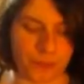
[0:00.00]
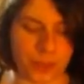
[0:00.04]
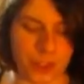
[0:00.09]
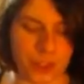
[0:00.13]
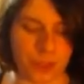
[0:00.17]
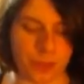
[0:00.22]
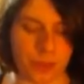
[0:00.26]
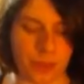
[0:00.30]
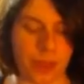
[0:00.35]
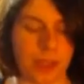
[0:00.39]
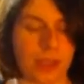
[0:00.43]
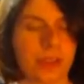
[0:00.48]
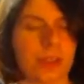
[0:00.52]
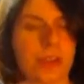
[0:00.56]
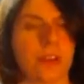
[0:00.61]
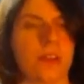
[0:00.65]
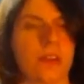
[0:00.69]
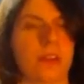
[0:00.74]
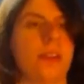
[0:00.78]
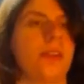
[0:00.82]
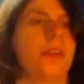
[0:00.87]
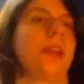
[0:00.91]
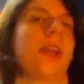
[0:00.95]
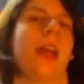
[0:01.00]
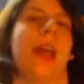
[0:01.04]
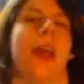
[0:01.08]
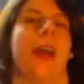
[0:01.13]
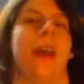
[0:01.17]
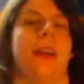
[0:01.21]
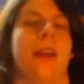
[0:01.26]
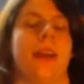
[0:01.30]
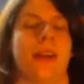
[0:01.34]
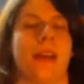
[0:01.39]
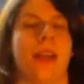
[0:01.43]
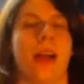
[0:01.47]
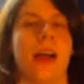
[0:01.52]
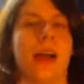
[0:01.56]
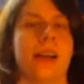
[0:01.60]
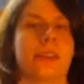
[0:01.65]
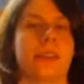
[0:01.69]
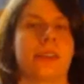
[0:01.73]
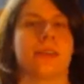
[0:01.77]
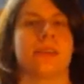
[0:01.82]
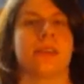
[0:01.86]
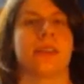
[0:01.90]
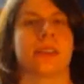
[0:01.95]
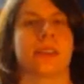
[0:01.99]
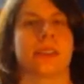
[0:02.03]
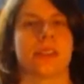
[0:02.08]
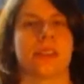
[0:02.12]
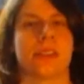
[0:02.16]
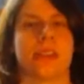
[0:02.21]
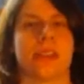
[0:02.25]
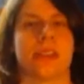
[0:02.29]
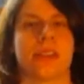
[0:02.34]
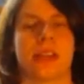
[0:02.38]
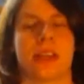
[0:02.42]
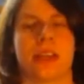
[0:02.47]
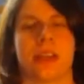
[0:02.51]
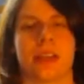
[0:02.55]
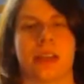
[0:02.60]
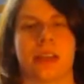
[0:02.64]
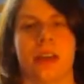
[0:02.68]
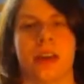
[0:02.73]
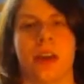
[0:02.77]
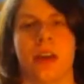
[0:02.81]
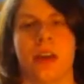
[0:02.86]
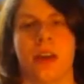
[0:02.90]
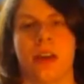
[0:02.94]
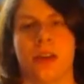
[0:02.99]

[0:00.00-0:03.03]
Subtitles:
some things I learned at a class I recently attended.